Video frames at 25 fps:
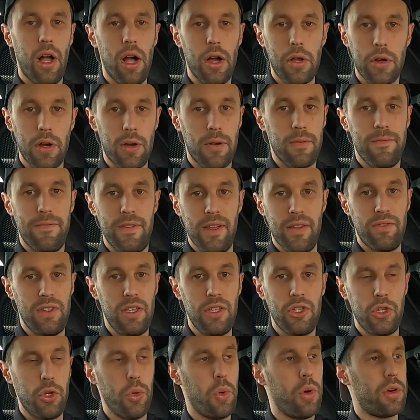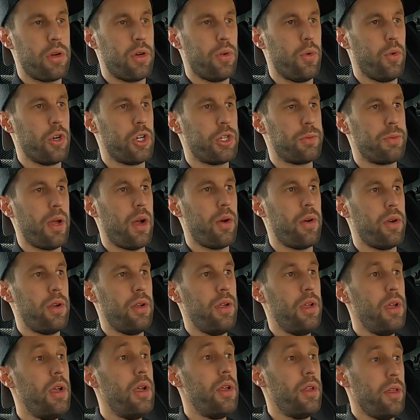150, 200 horsepower,
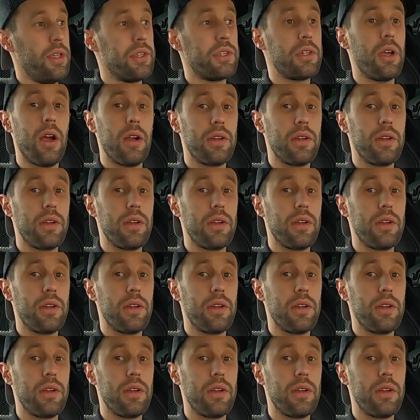these